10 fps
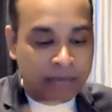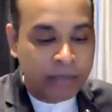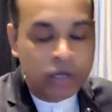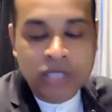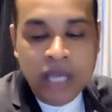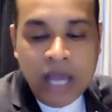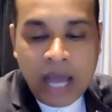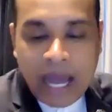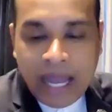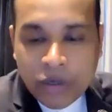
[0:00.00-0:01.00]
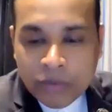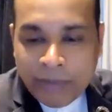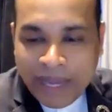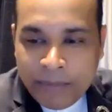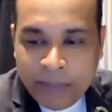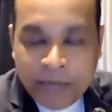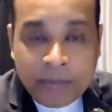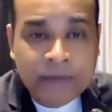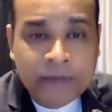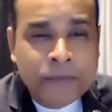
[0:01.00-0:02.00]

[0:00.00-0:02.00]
Because I know many people,